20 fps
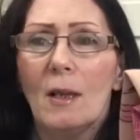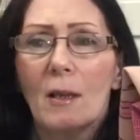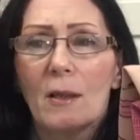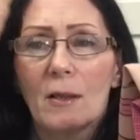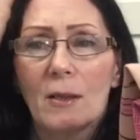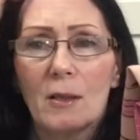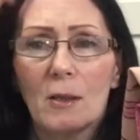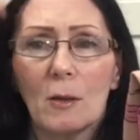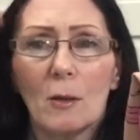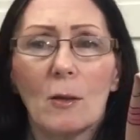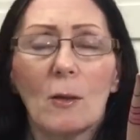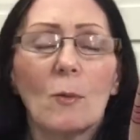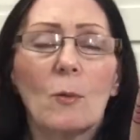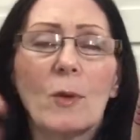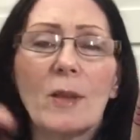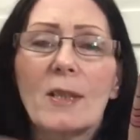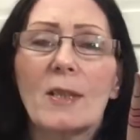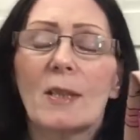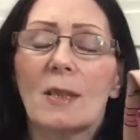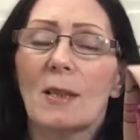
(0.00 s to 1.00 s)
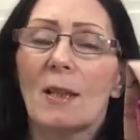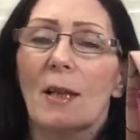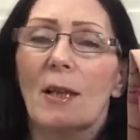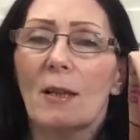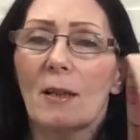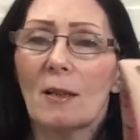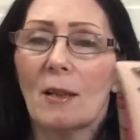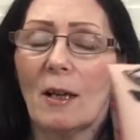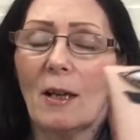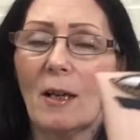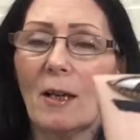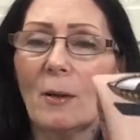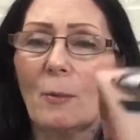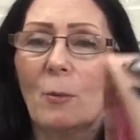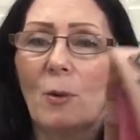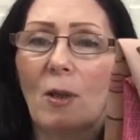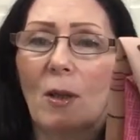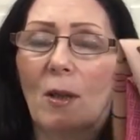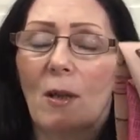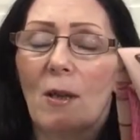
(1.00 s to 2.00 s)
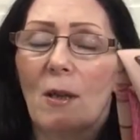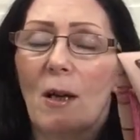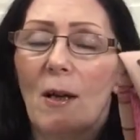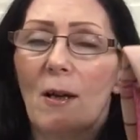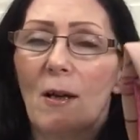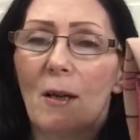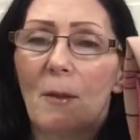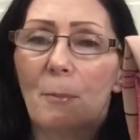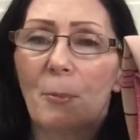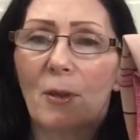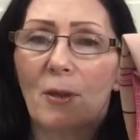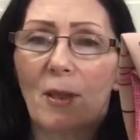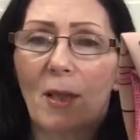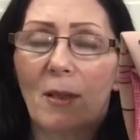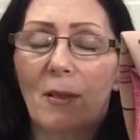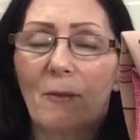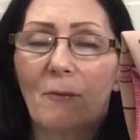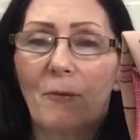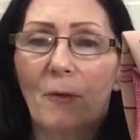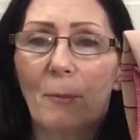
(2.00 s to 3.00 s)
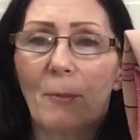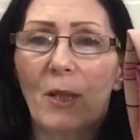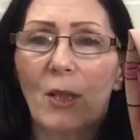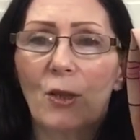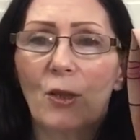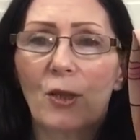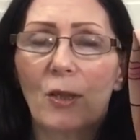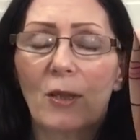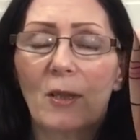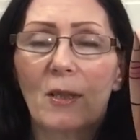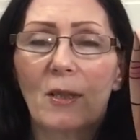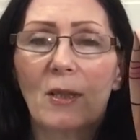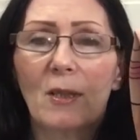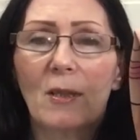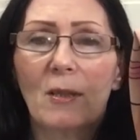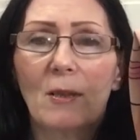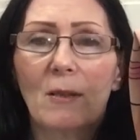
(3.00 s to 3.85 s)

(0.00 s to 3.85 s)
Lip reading: So once again, I will put that information